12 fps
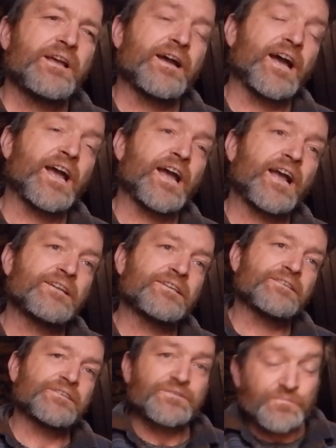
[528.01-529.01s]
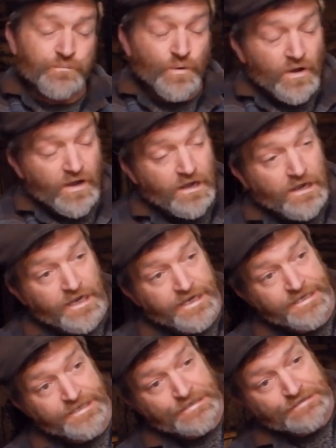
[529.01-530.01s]
And what
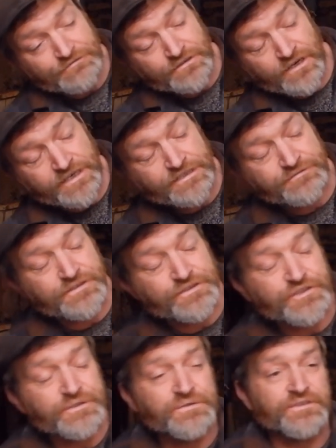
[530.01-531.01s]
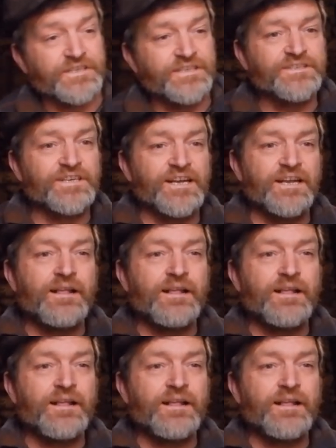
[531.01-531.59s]
I've kind of deduced is